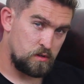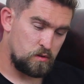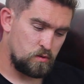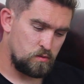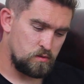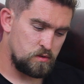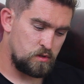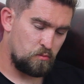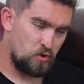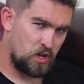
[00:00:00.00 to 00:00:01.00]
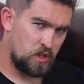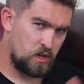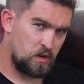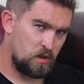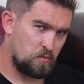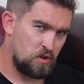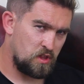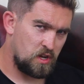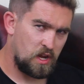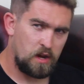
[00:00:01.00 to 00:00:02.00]
Oh, not breathing, it's
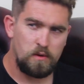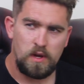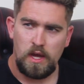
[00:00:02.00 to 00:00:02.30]
breathing now.